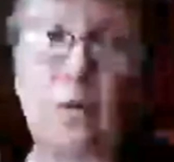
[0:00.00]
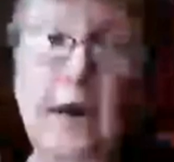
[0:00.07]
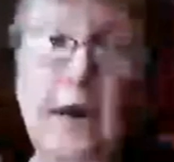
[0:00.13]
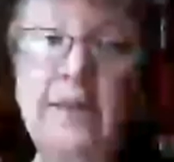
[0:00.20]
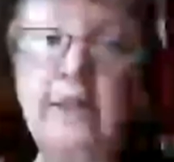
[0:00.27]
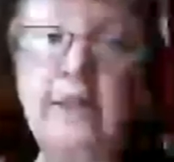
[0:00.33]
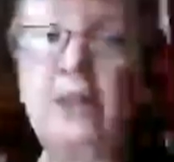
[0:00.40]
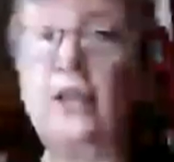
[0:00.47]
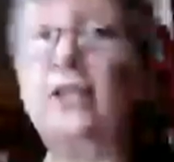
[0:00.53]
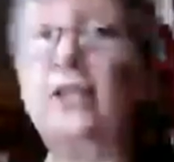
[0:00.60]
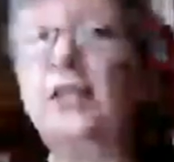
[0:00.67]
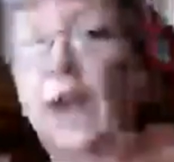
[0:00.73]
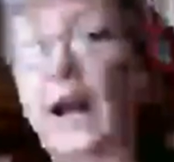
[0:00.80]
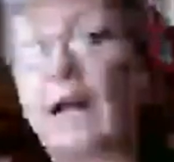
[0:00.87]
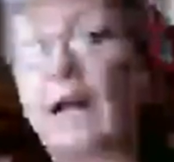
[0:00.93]
one that
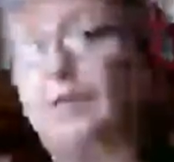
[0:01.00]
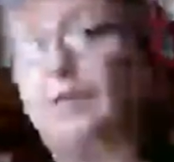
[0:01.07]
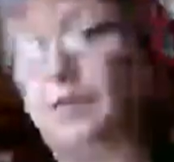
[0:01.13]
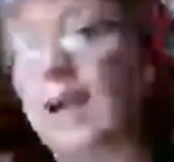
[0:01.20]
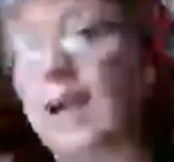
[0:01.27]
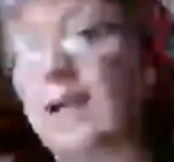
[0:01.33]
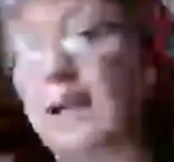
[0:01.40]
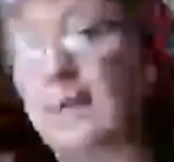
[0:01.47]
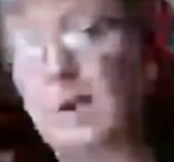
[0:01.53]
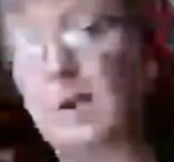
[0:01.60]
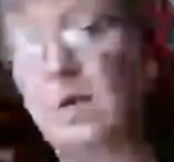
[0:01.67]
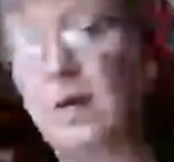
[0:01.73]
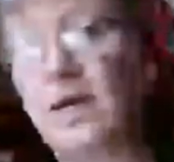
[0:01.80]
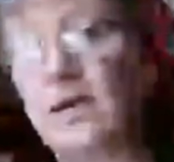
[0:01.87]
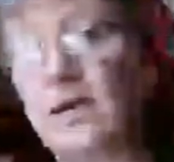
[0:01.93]
shows you how to break up a
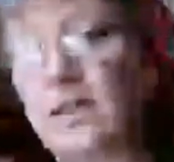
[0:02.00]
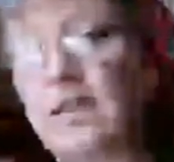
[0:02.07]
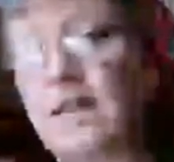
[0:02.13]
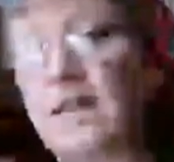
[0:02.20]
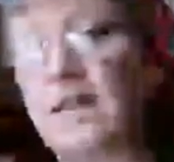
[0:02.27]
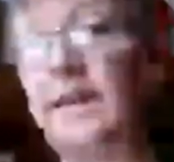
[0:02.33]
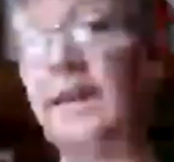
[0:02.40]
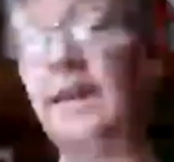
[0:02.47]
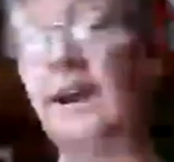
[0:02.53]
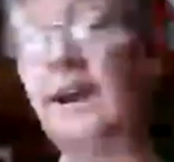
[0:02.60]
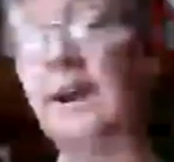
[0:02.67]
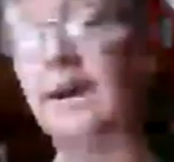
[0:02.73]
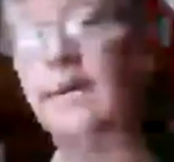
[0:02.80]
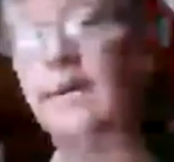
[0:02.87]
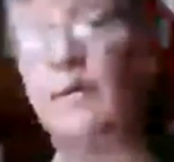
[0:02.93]
quilt
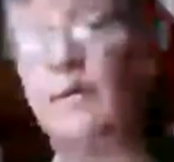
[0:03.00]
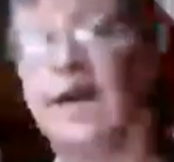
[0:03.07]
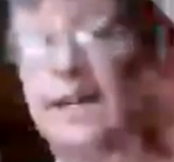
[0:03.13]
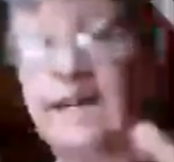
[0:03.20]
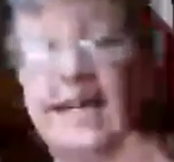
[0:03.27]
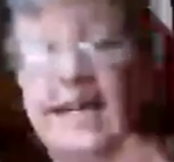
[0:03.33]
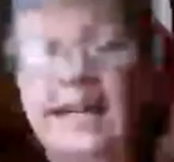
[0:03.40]
um, when it's